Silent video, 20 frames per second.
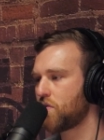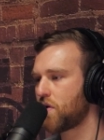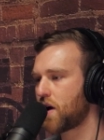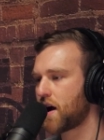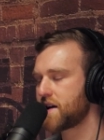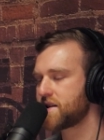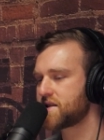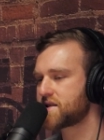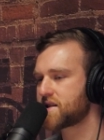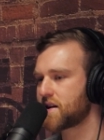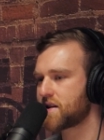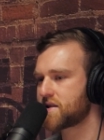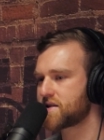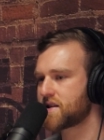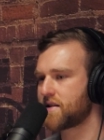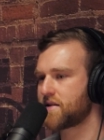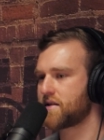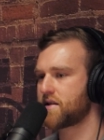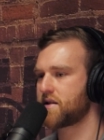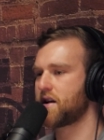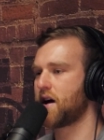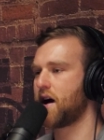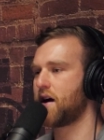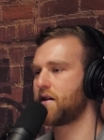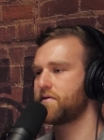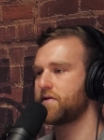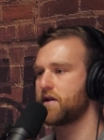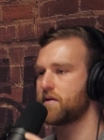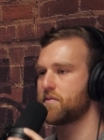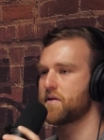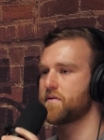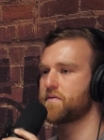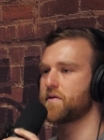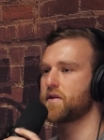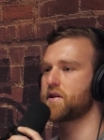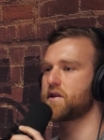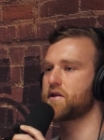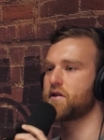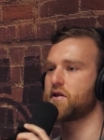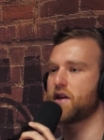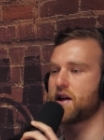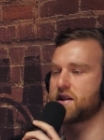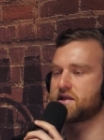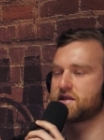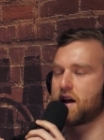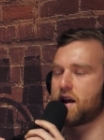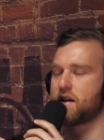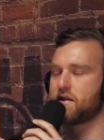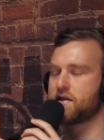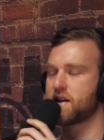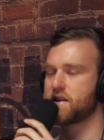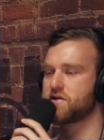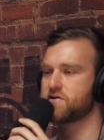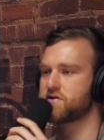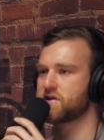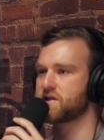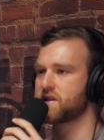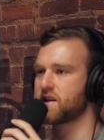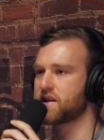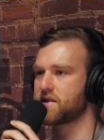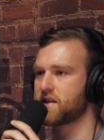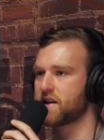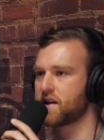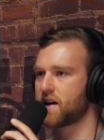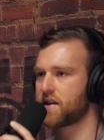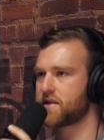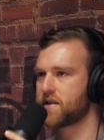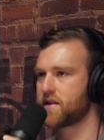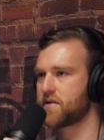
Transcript: why is cussing not family-friendly though? That's kind of the interesting thing.